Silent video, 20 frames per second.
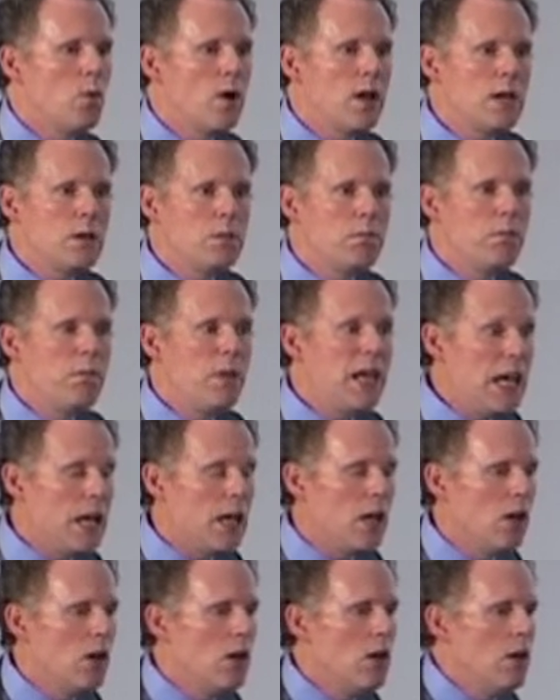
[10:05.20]
what is
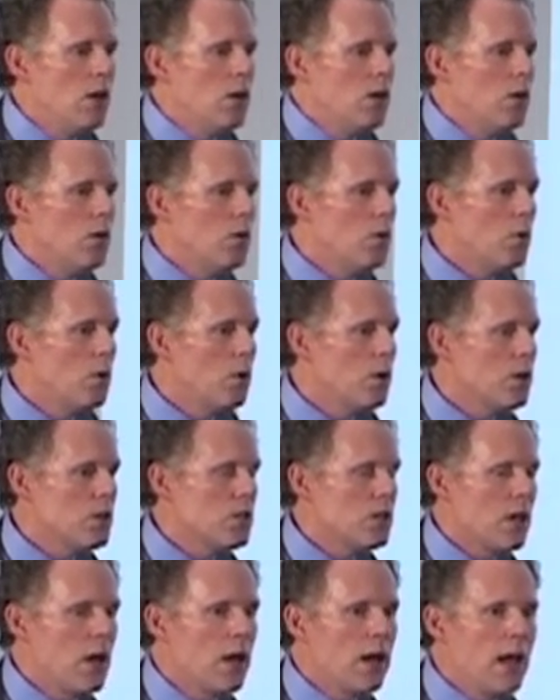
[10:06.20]
big? Or
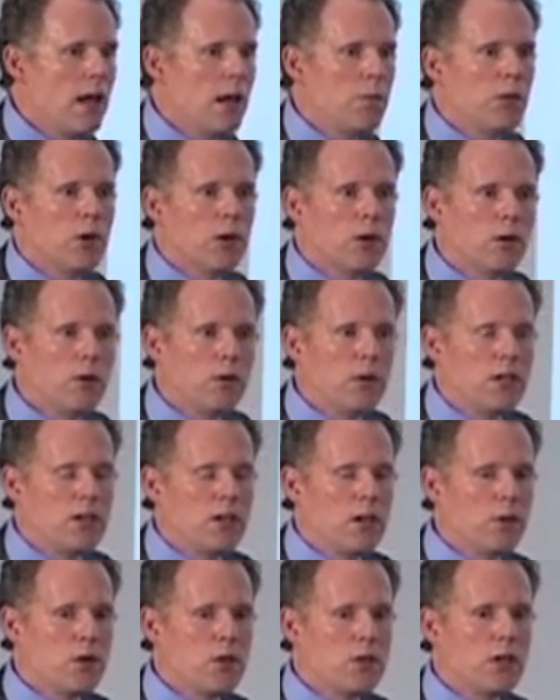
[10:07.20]
Scott Ambler, who
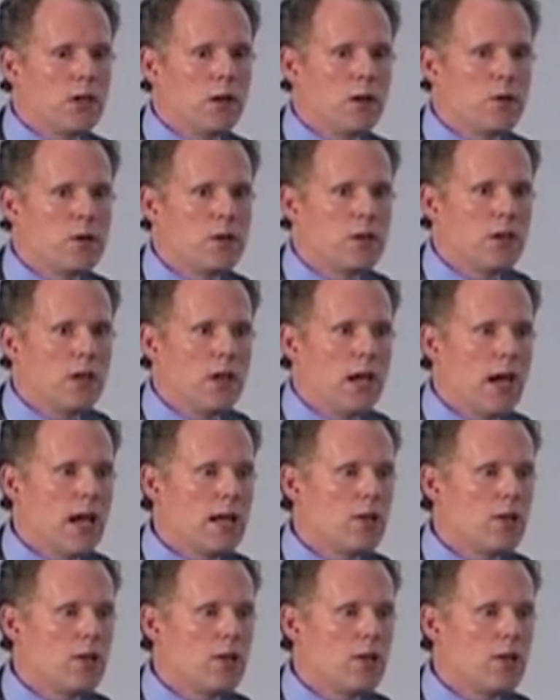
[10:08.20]
until recently was the